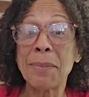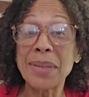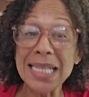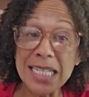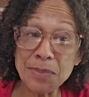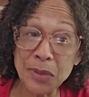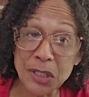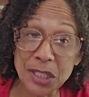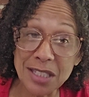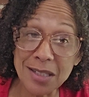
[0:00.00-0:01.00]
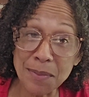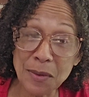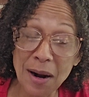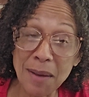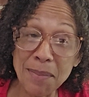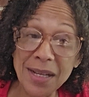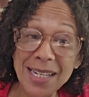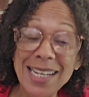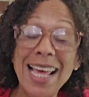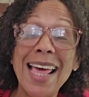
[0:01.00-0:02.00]
please push the subscribe
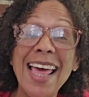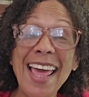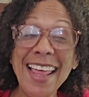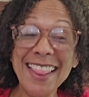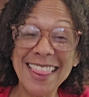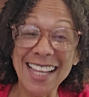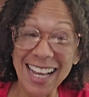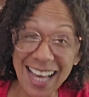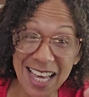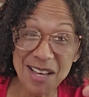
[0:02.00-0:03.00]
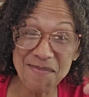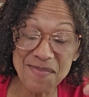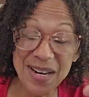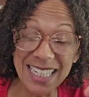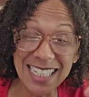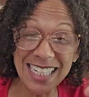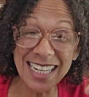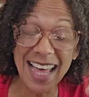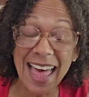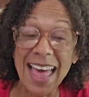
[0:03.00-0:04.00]
button, hit the like button,